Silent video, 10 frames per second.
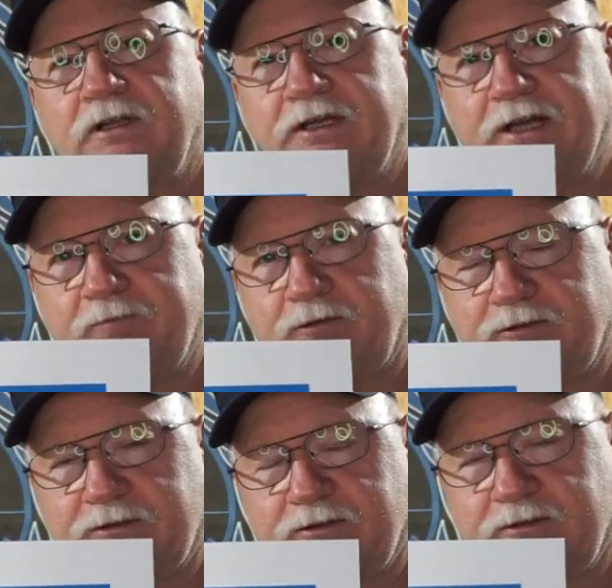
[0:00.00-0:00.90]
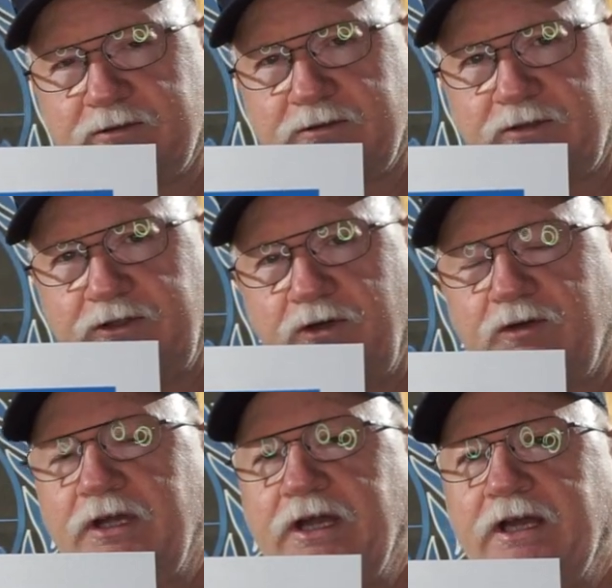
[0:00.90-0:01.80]
gimbals. You
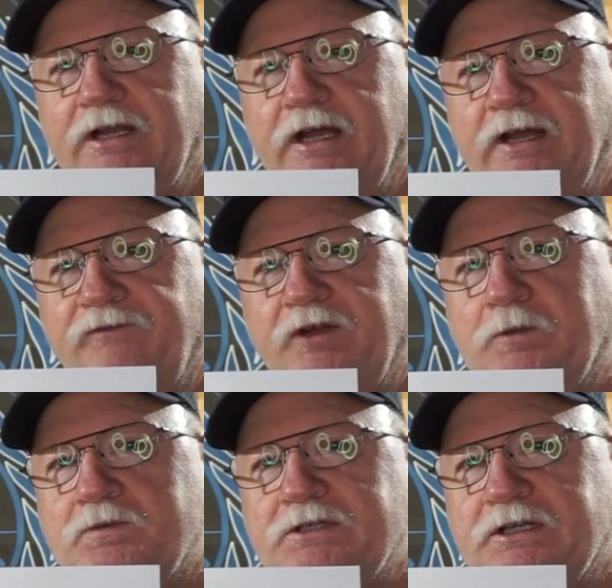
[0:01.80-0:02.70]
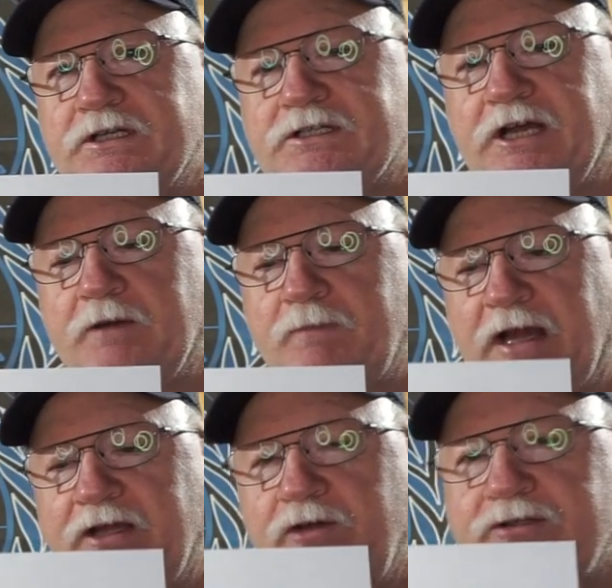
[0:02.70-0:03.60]
can get a 50% discount
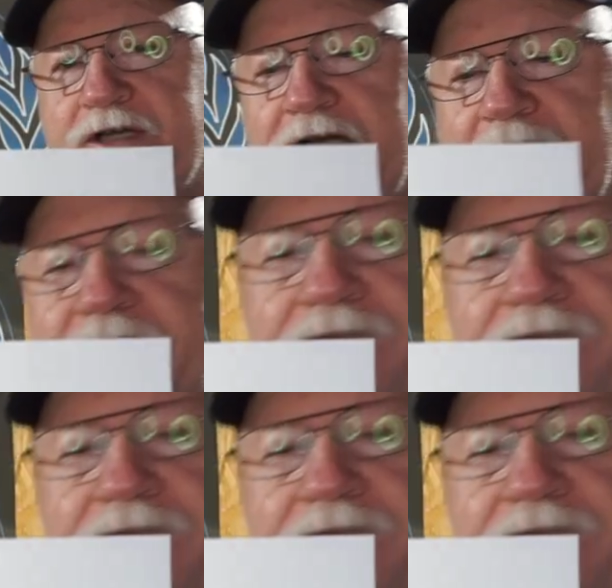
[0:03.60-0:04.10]
by using